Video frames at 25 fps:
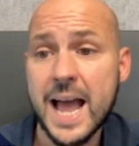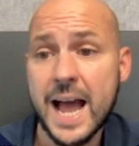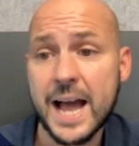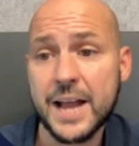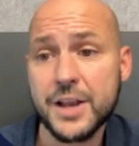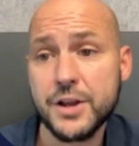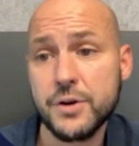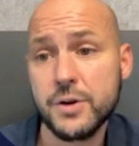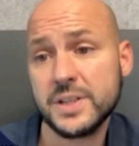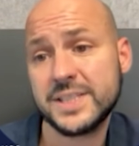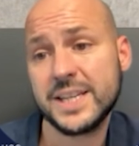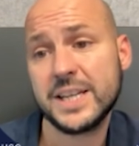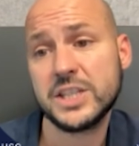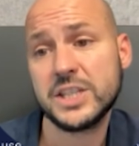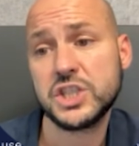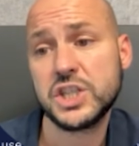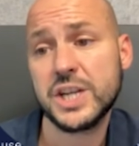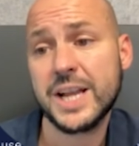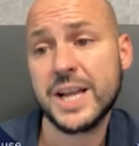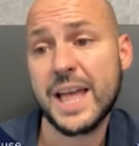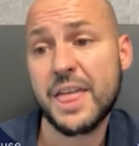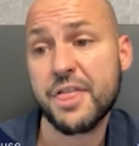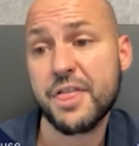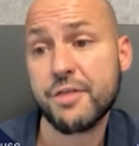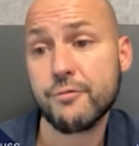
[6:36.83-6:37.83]
and you
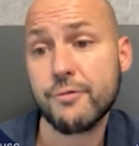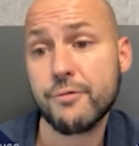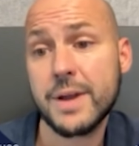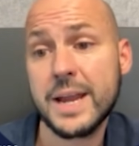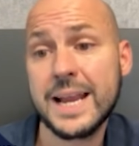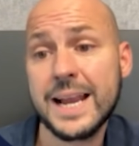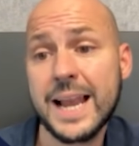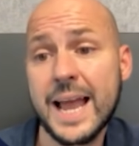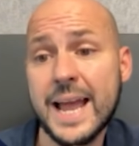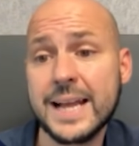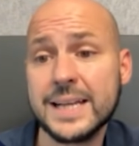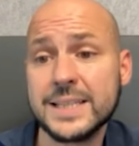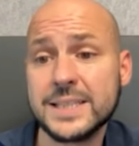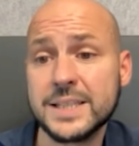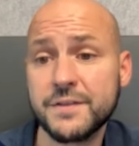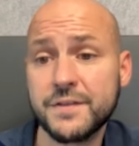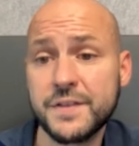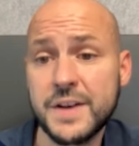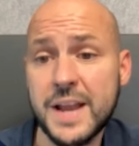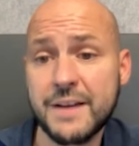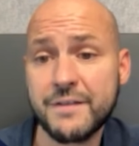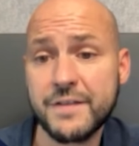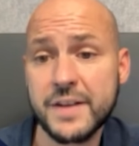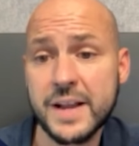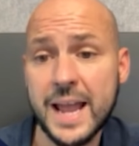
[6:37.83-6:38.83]
essentially get 3 layers of
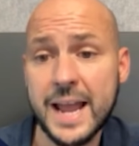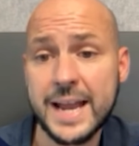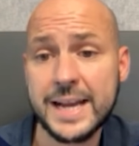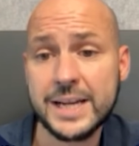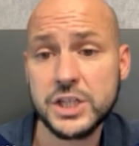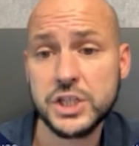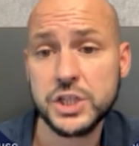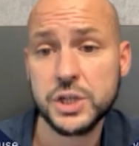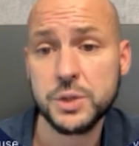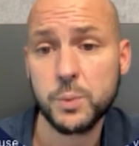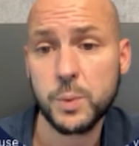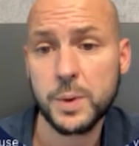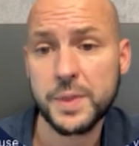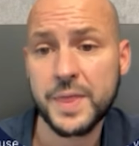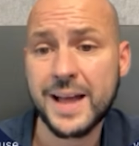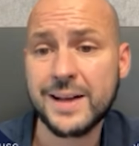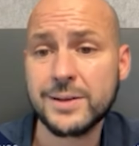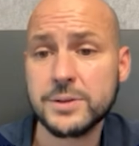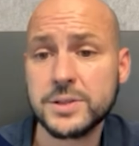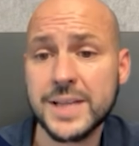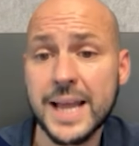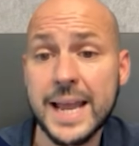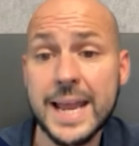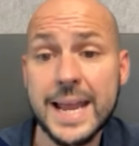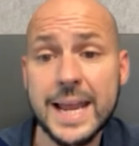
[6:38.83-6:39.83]
navigation
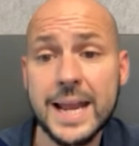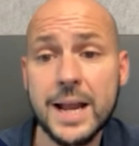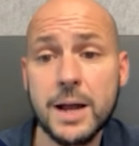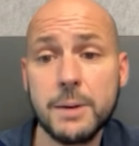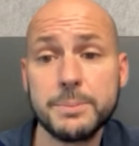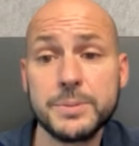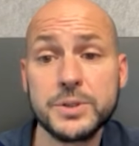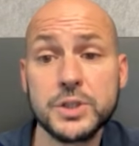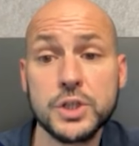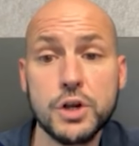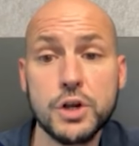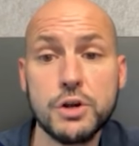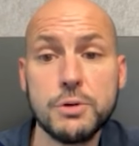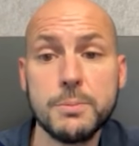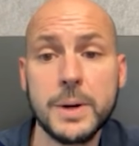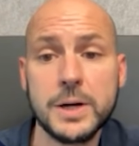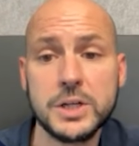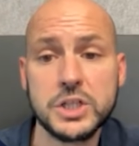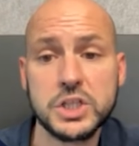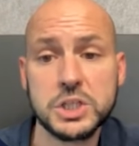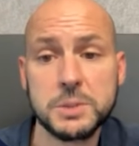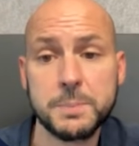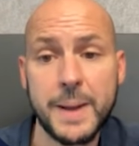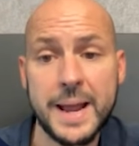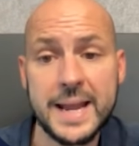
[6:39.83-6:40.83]
without taking up too
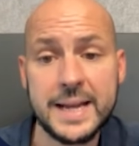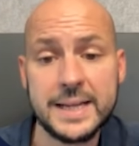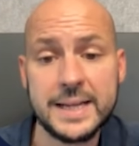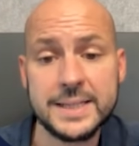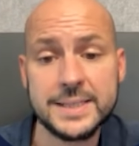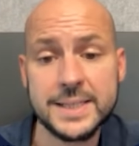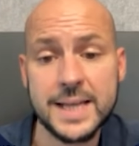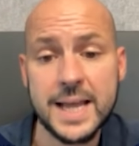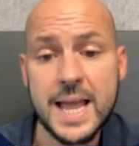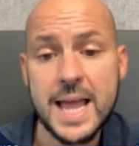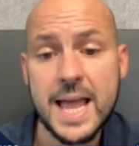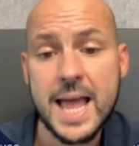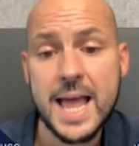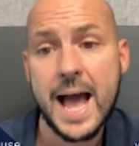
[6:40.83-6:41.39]
much space